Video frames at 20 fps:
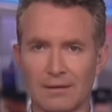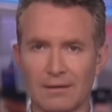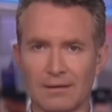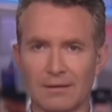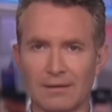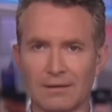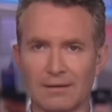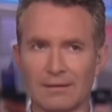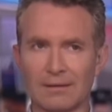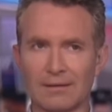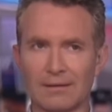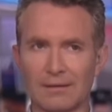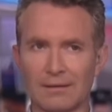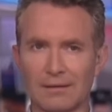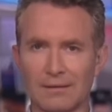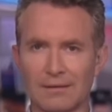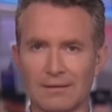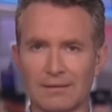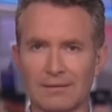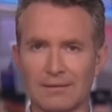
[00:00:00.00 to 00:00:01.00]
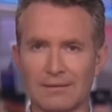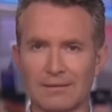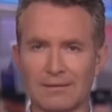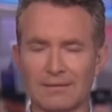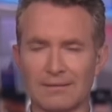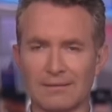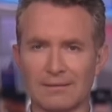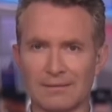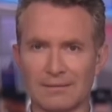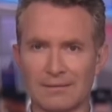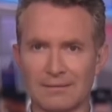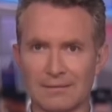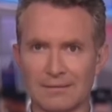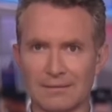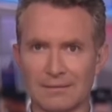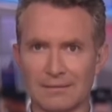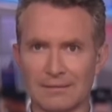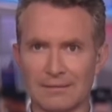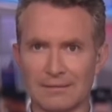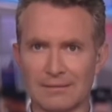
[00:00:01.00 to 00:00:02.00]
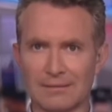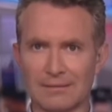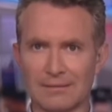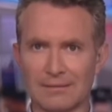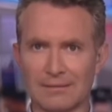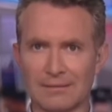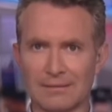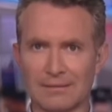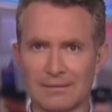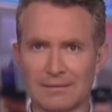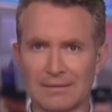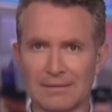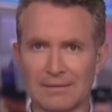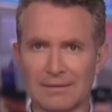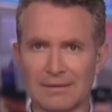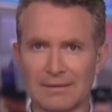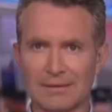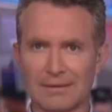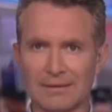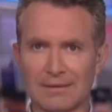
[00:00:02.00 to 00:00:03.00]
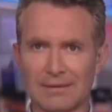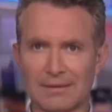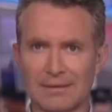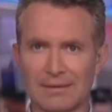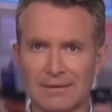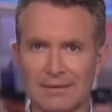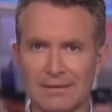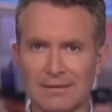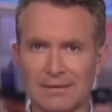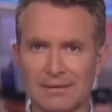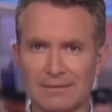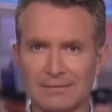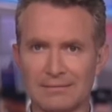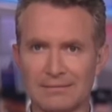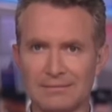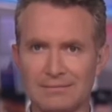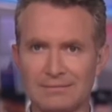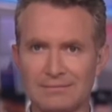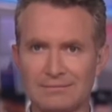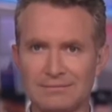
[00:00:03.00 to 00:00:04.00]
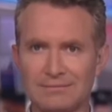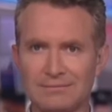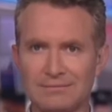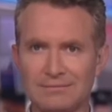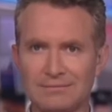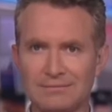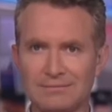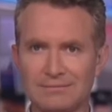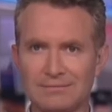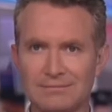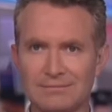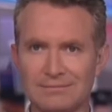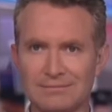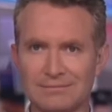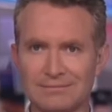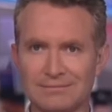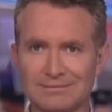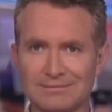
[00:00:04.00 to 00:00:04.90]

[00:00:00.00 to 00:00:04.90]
The person shown says nothing.